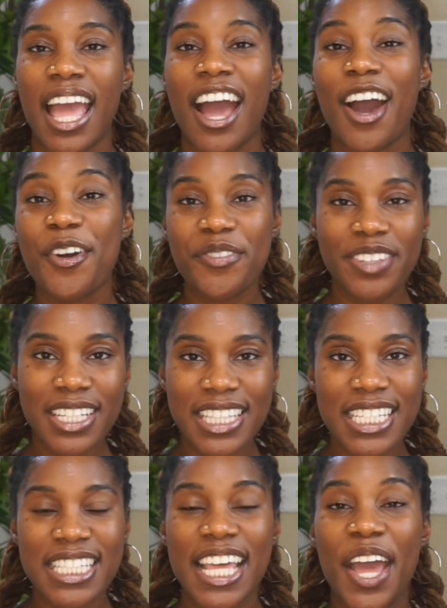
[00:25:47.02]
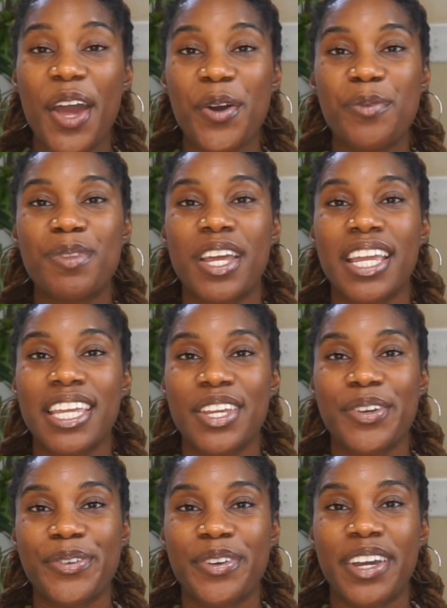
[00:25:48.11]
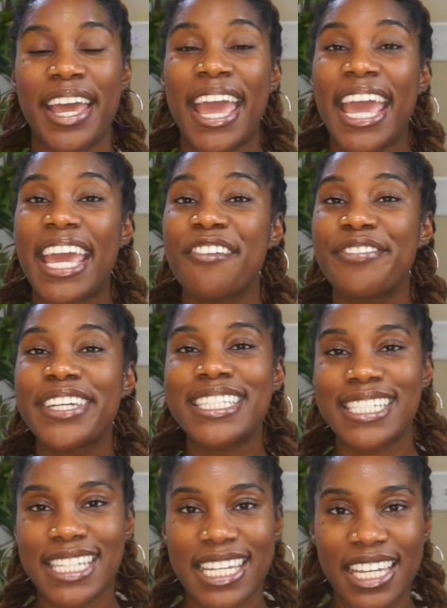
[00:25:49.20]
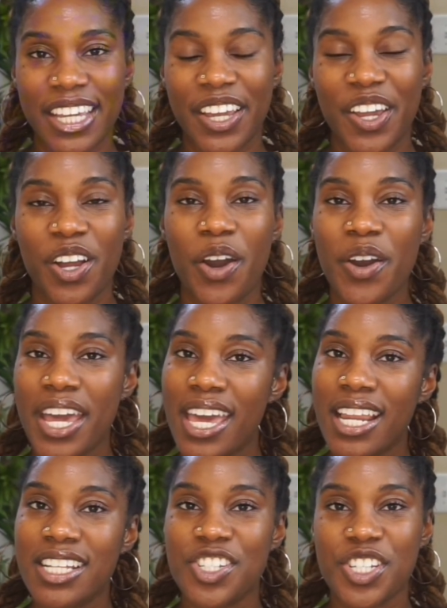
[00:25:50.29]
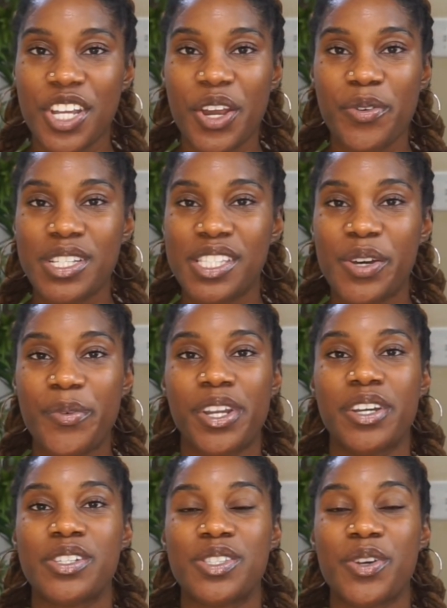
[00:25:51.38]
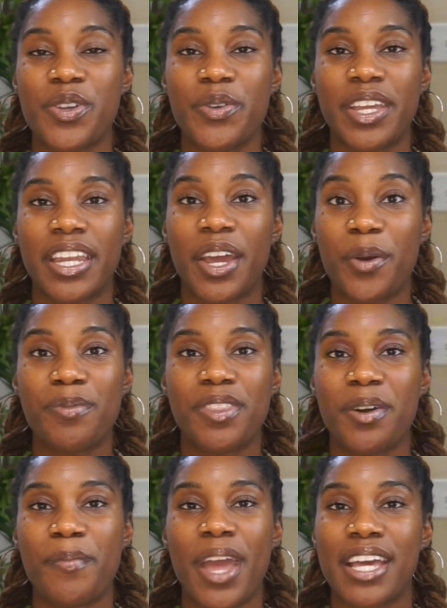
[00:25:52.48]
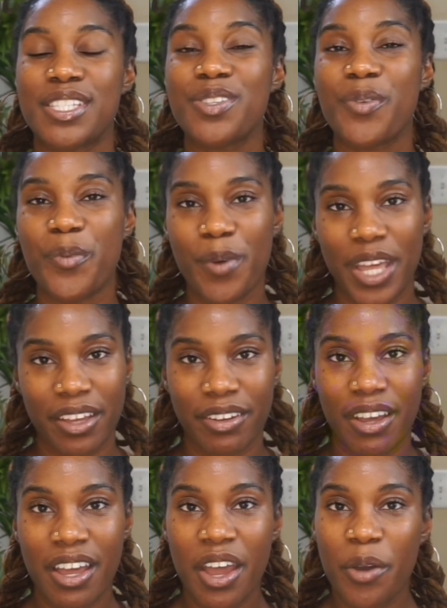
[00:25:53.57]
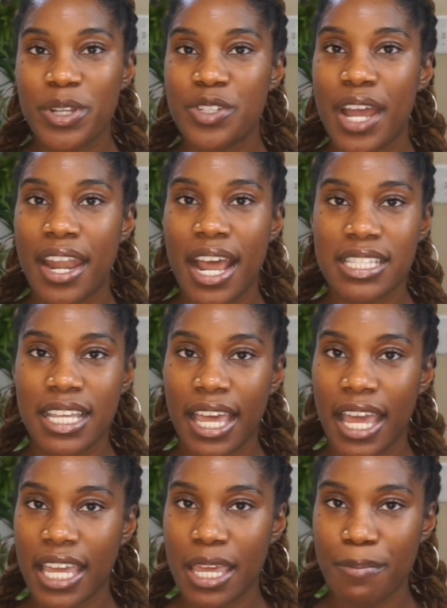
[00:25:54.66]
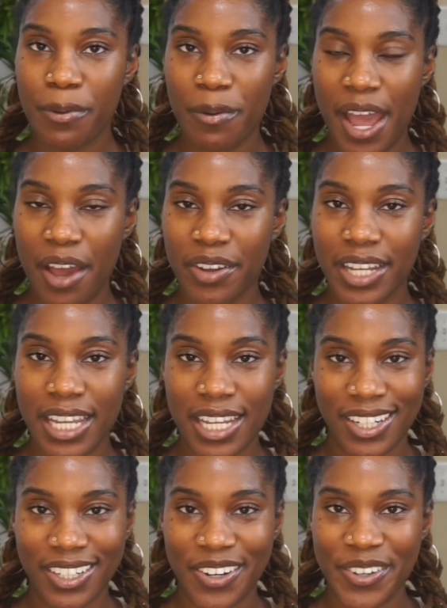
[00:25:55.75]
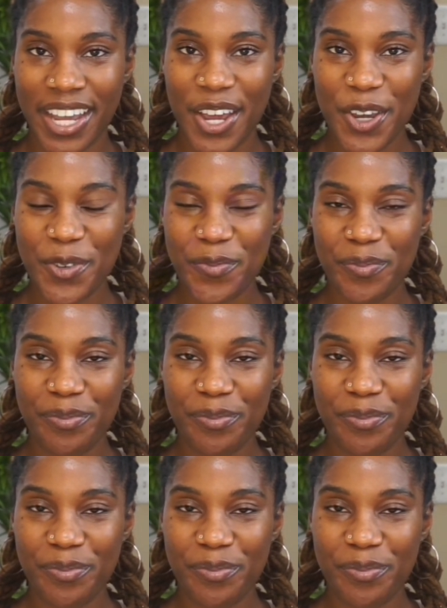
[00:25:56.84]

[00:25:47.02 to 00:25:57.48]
hopefully this helped you. If it did, go ahead and share it with someone else so you can help them as well. We try not to gatekeep around here, okay?